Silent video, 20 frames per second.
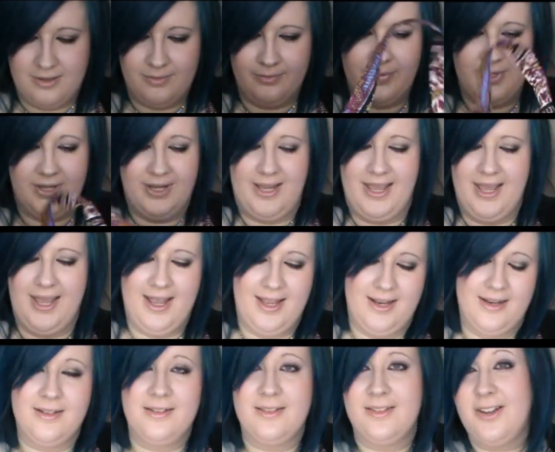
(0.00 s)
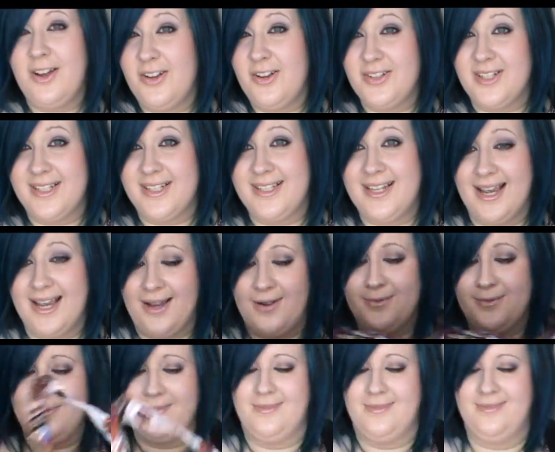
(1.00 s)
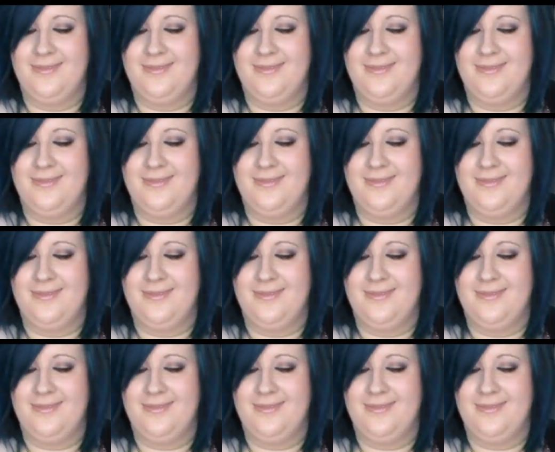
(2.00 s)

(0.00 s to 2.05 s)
But again, got a discount.